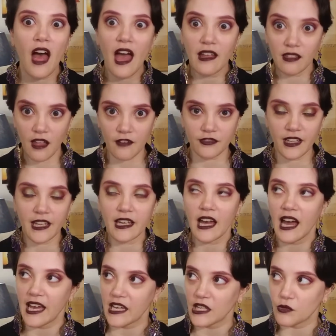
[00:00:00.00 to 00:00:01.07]
I loved it.
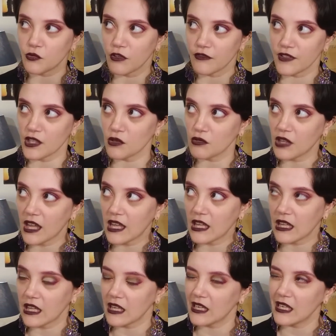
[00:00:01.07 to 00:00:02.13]
I reviewed
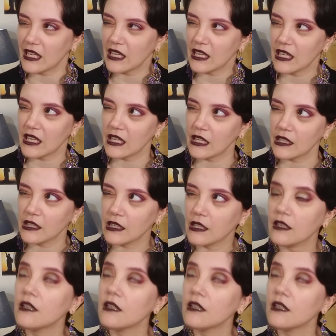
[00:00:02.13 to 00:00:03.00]
it in